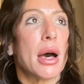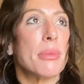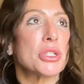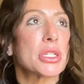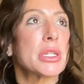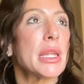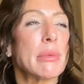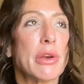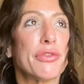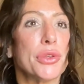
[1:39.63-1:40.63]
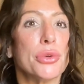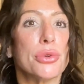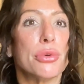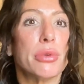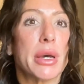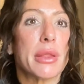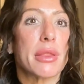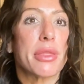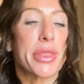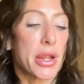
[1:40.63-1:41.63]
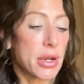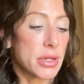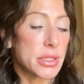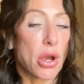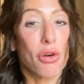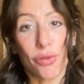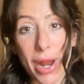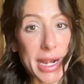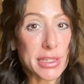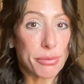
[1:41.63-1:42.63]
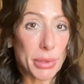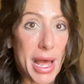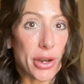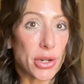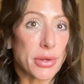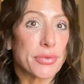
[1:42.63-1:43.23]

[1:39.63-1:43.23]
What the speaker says: just to name a few, there's overactive bladder.